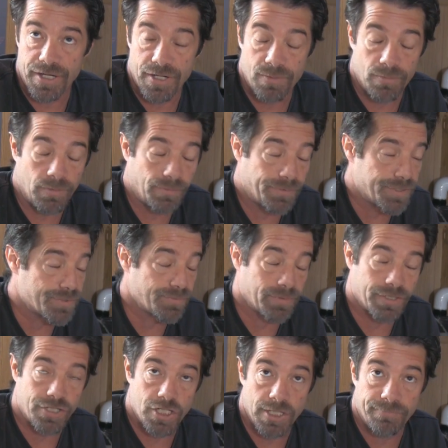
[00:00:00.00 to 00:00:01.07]
equal. These
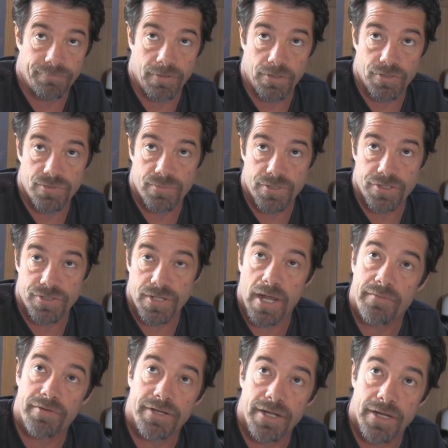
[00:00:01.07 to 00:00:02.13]
really cheap float switches
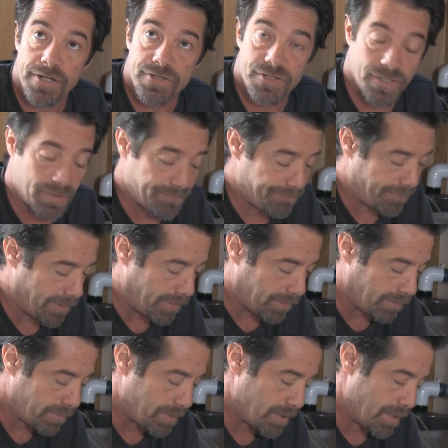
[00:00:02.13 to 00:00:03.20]
have a tendency to
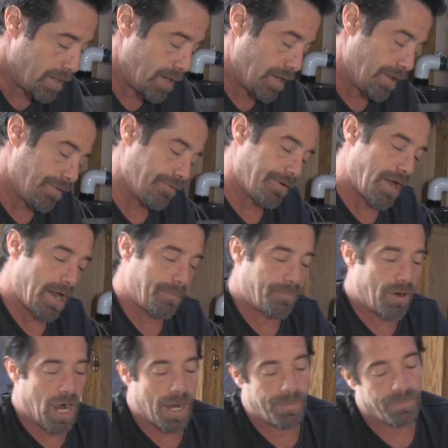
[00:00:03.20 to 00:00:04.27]
fail. They're not
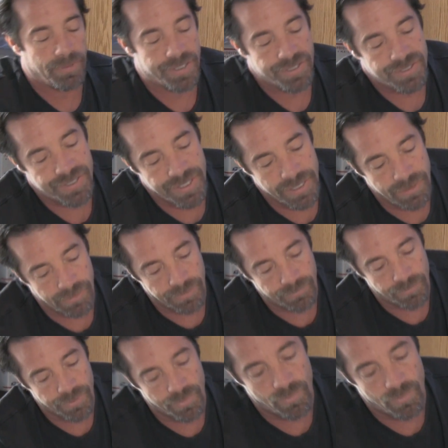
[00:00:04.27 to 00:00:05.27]
properly sealed where